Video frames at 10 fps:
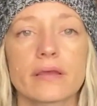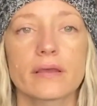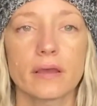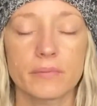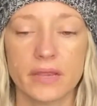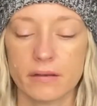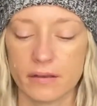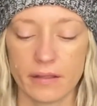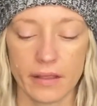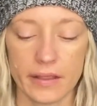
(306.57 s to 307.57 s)
I mean,
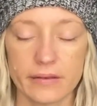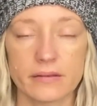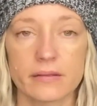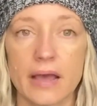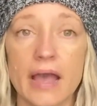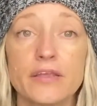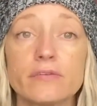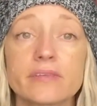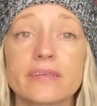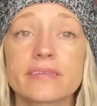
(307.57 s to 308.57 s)
I
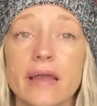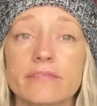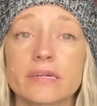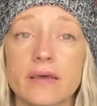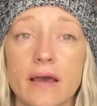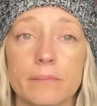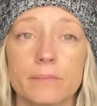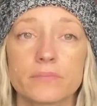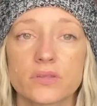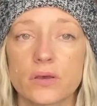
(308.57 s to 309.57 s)
use this every time.
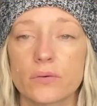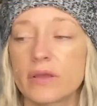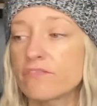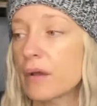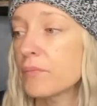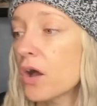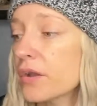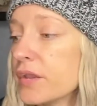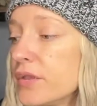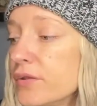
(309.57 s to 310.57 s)
So if I'm not
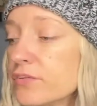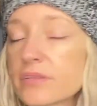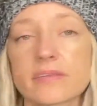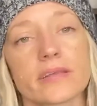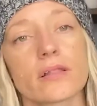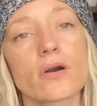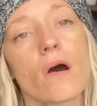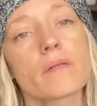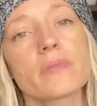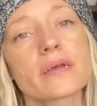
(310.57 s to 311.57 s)
gonna use the
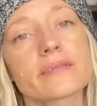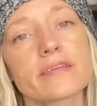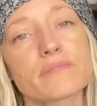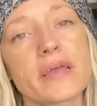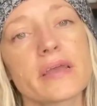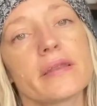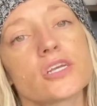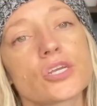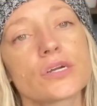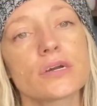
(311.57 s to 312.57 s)
silicone mix as my
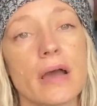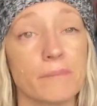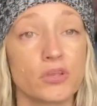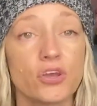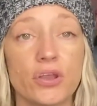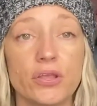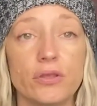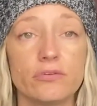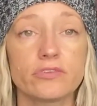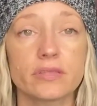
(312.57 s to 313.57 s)
conditioner, I'm gonna
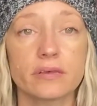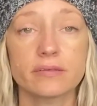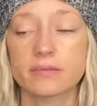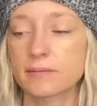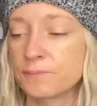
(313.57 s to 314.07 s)
use this.